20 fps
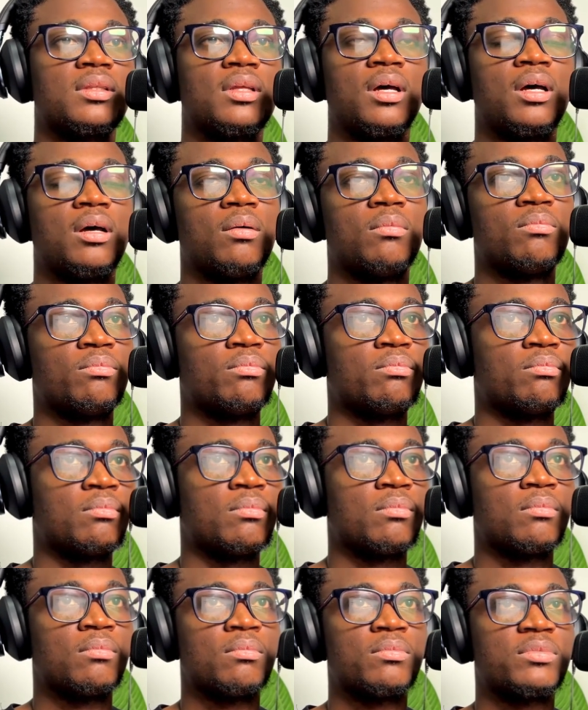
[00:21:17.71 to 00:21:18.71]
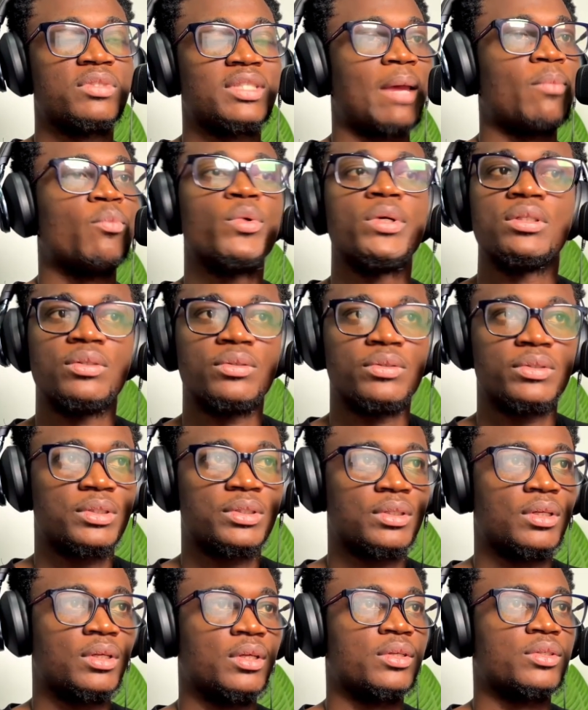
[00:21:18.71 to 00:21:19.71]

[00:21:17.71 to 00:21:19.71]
um, time windows.